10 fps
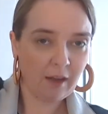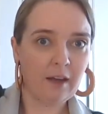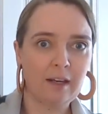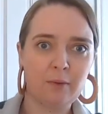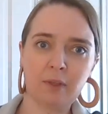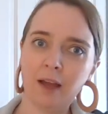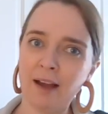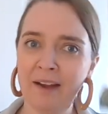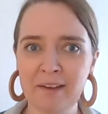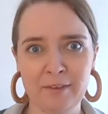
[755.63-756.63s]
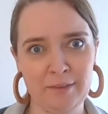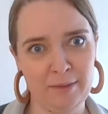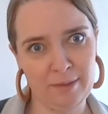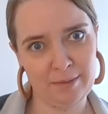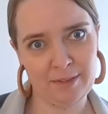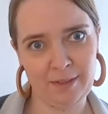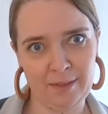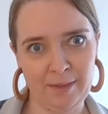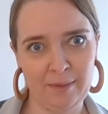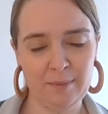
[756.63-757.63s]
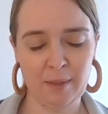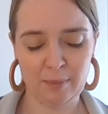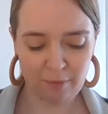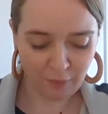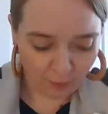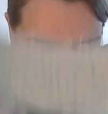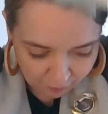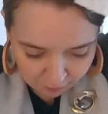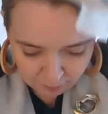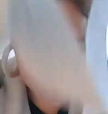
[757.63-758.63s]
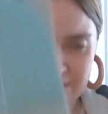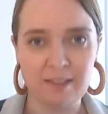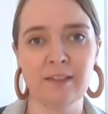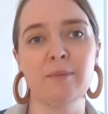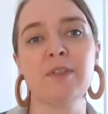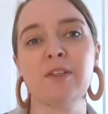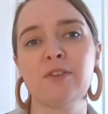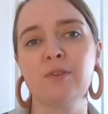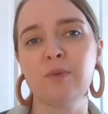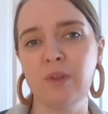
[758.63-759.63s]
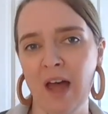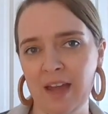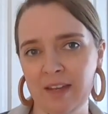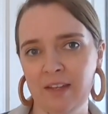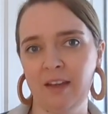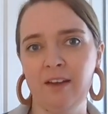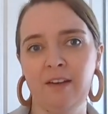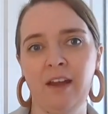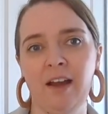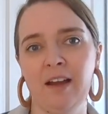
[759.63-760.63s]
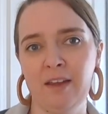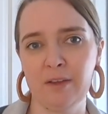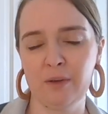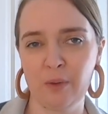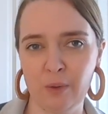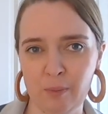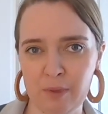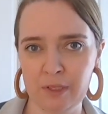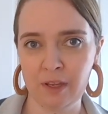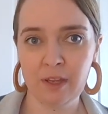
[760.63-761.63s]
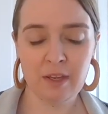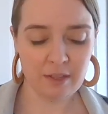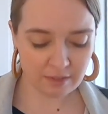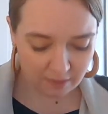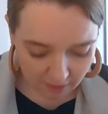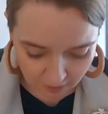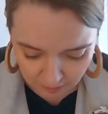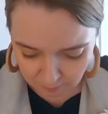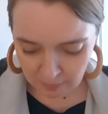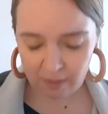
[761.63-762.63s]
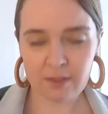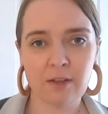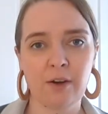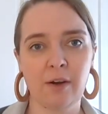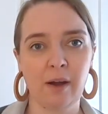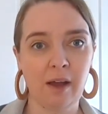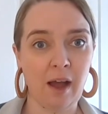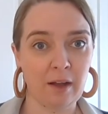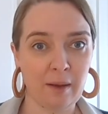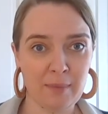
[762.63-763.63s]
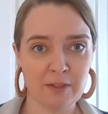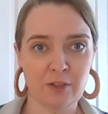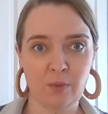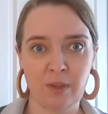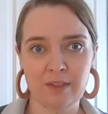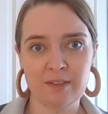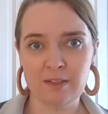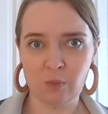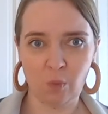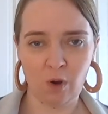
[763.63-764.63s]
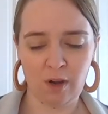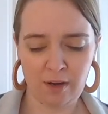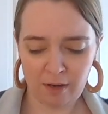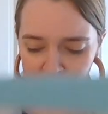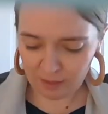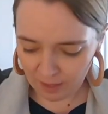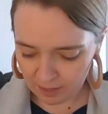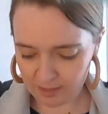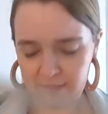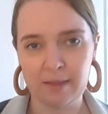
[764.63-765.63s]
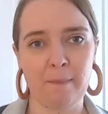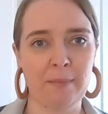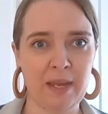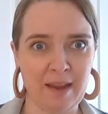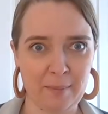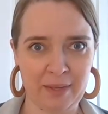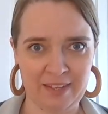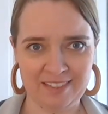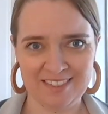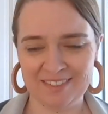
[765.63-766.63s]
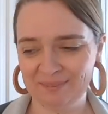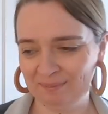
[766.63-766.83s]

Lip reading: and I will iron them this time before piecing them, because I do like an ironed open seam. So I'll come back to you when this is one nice big piece.